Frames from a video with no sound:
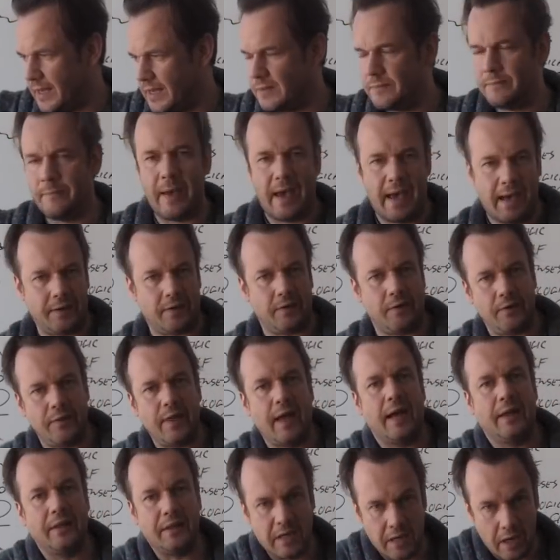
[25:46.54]
is better
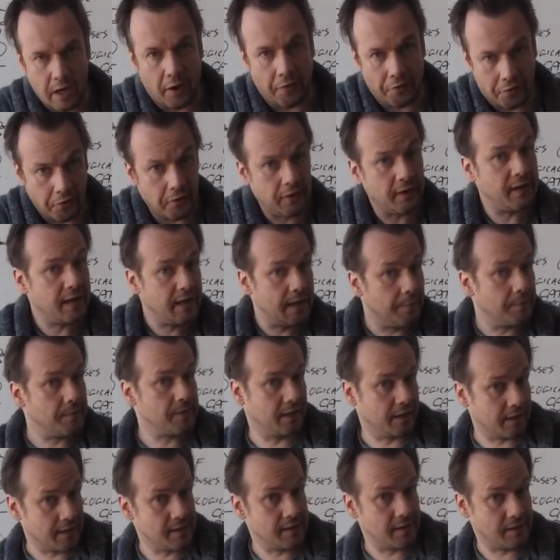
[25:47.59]
than the other
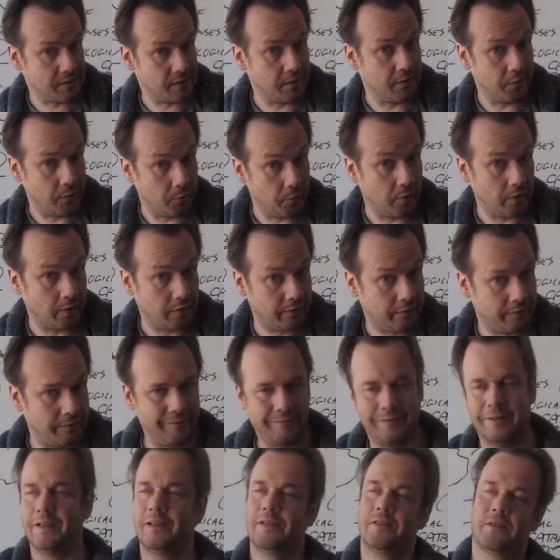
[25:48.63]
claims that exist in the world,
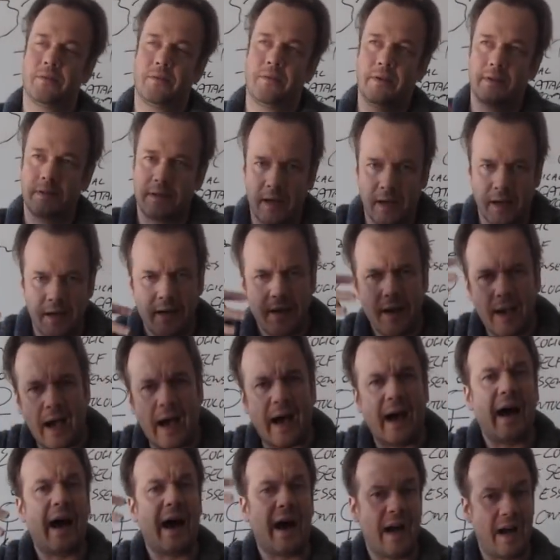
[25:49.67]
right? So there's a
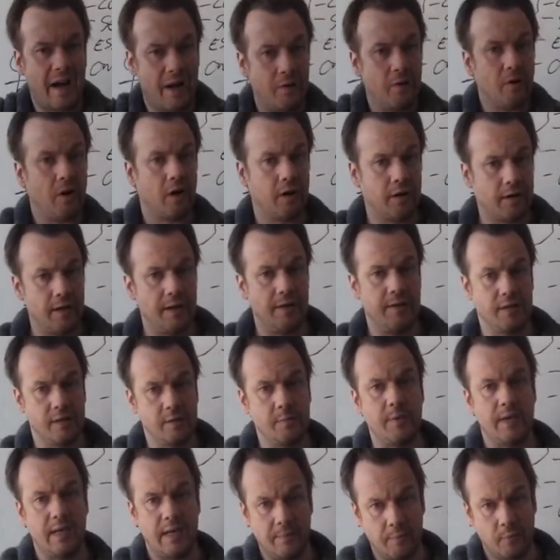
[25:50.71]
hierarchy
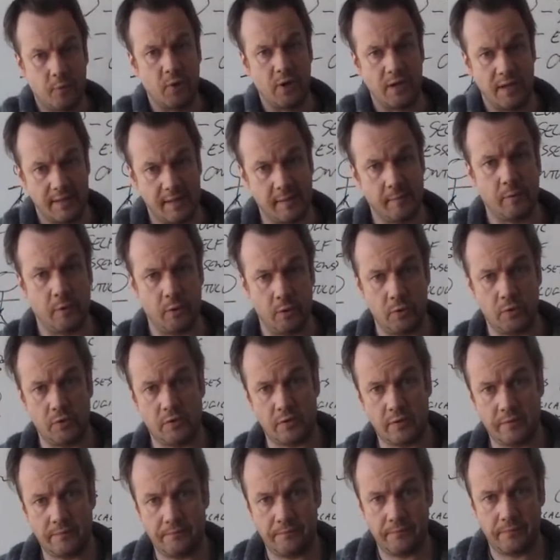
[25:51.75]
that's being
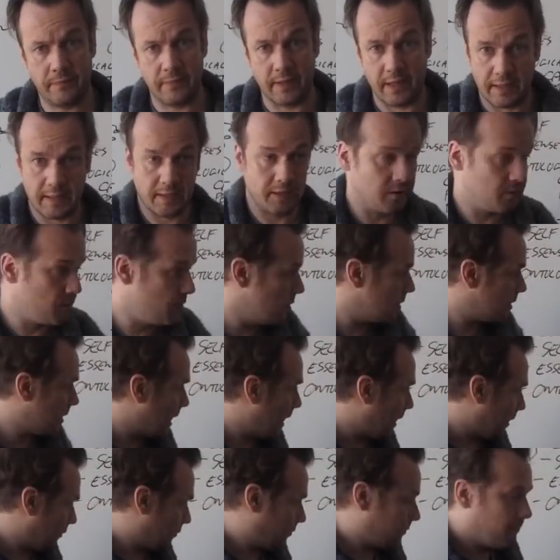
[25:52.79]
presupposed that you
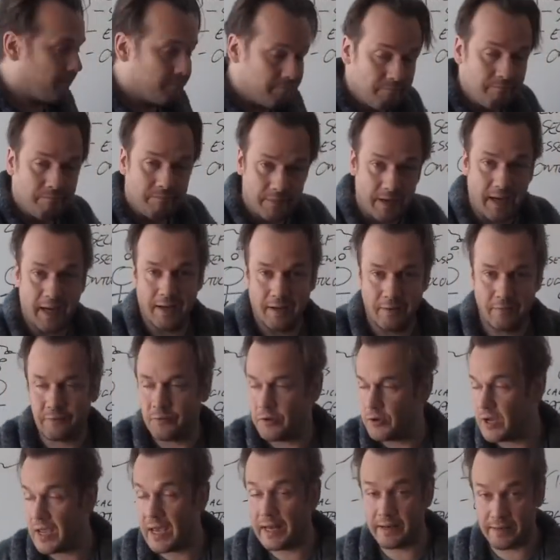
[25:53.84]
can't kind
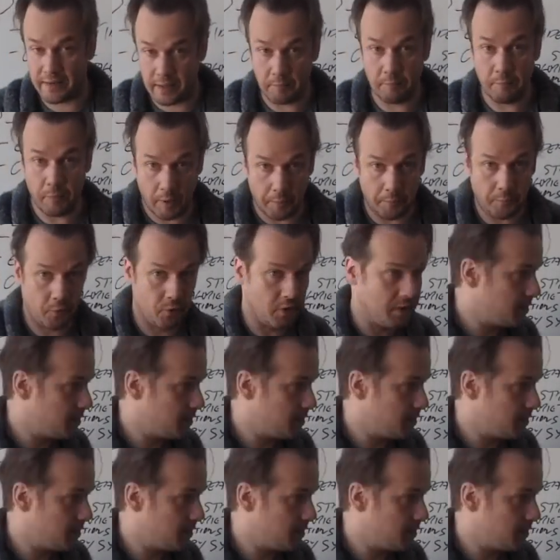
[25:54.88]
of do anything but